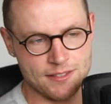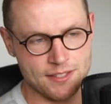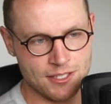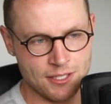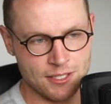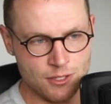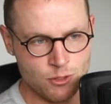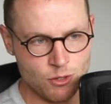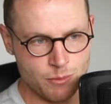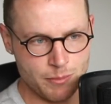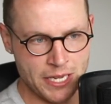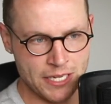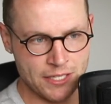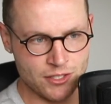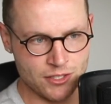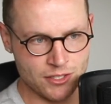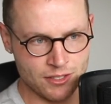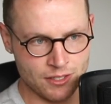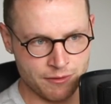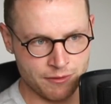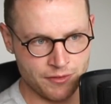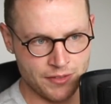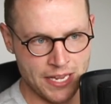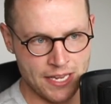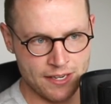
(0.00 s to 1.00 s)
Can you imagine
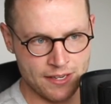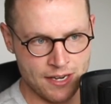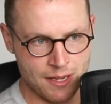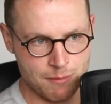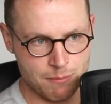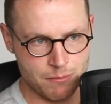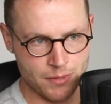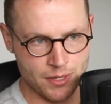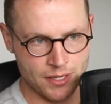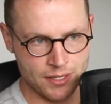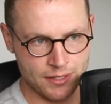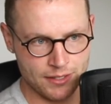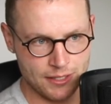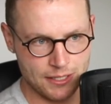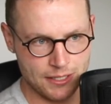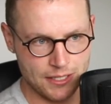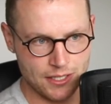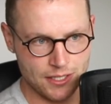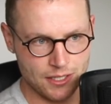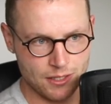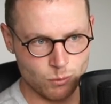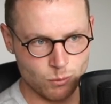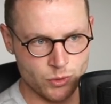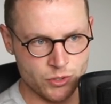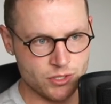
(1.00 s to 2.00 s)
if that number
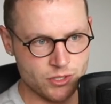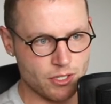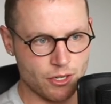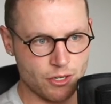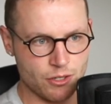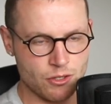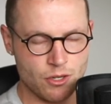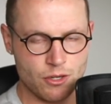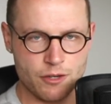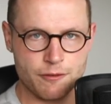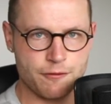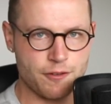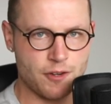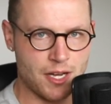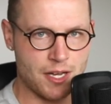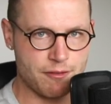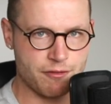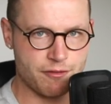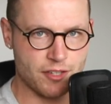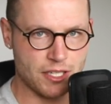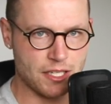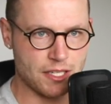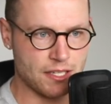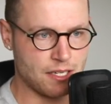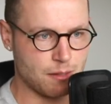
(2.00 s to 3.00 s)
was, no, not a five
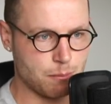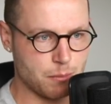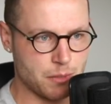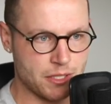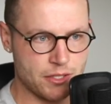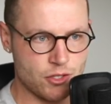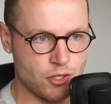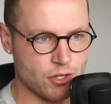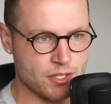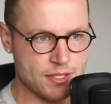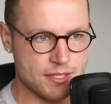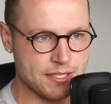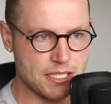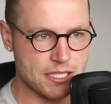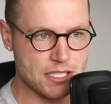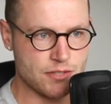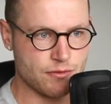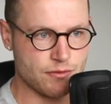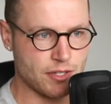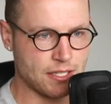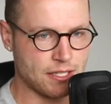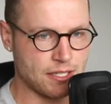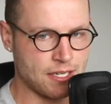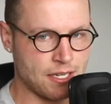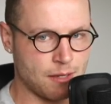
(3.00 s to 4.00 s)
figure number, not a six
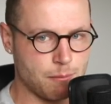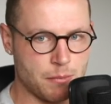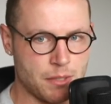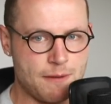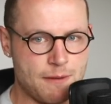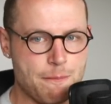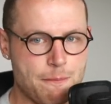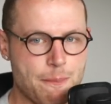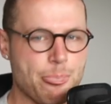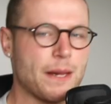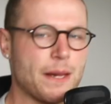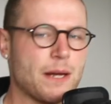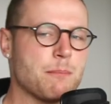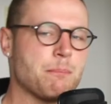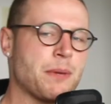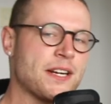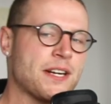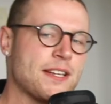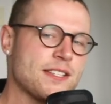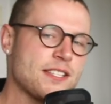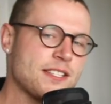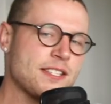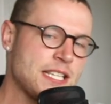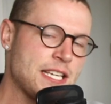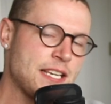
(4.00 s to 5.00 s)
figure number, but a
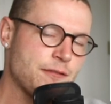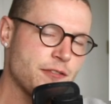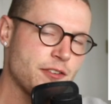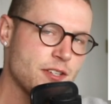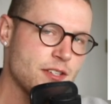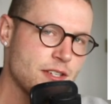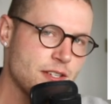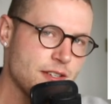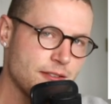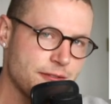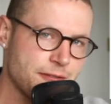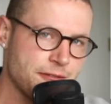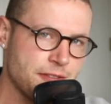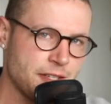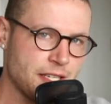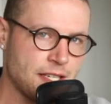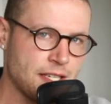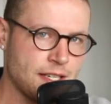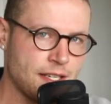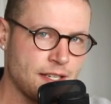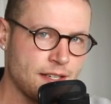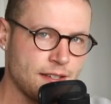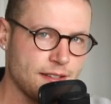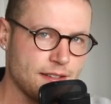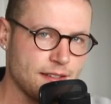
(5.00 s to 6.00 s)
seven
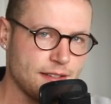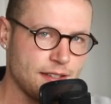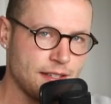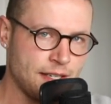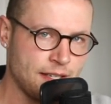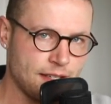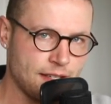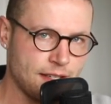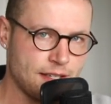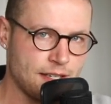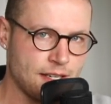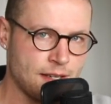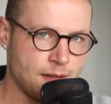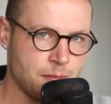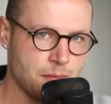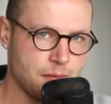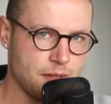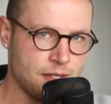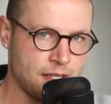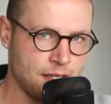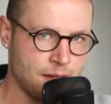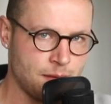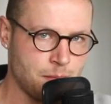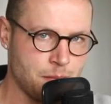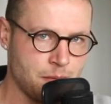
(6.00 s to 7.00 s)
figure income
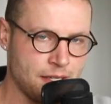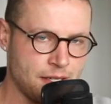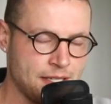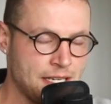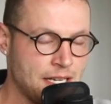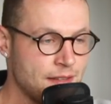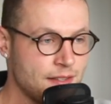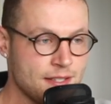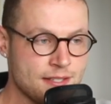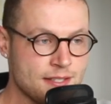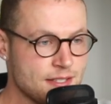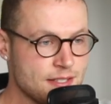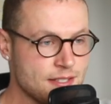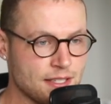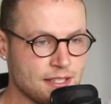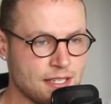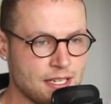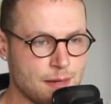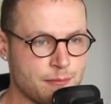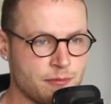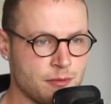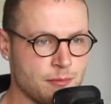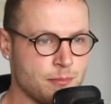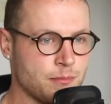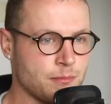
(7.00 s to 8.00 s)
number. Now, this is income
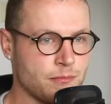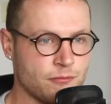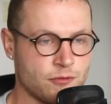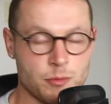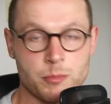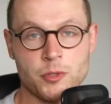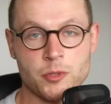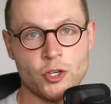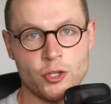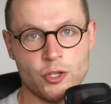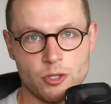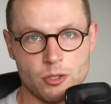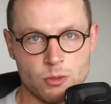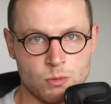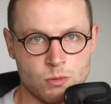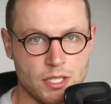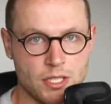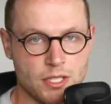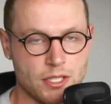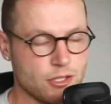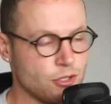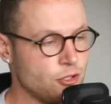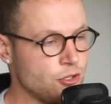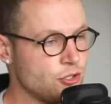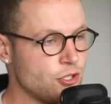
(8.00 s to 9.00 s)
from, from Google.
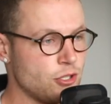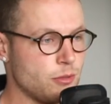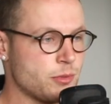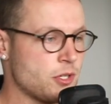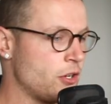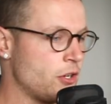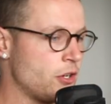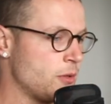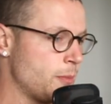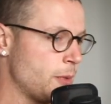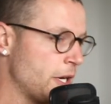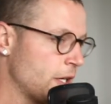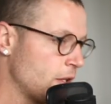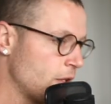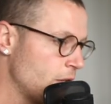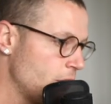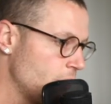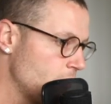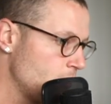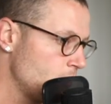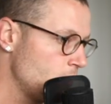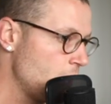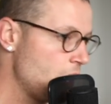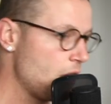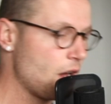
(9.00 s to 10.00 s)
YouTube's owned by
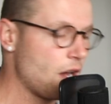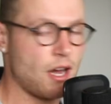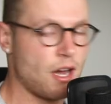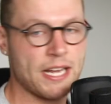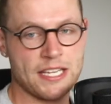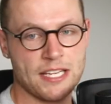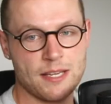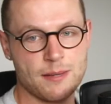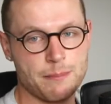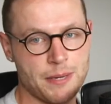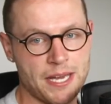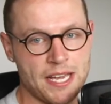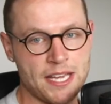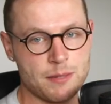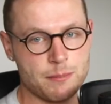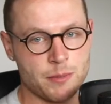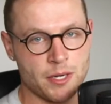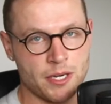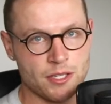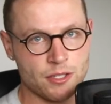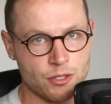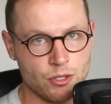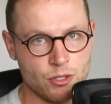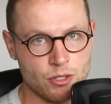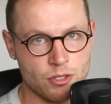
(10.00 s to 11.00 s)
Google. I get paid by
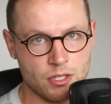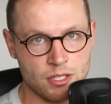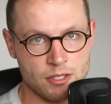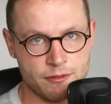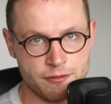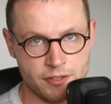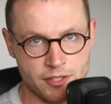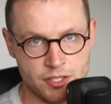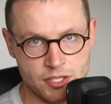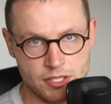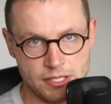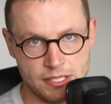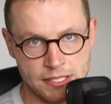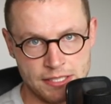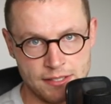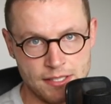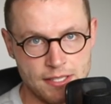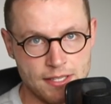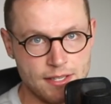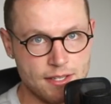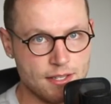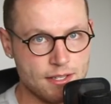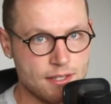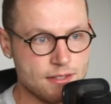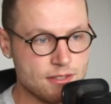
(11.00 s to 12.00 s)
Google officially.
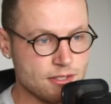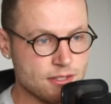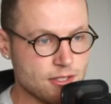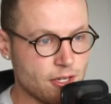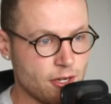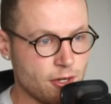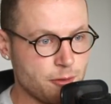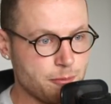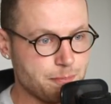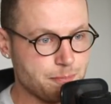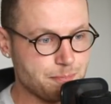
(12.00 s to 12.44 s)
So,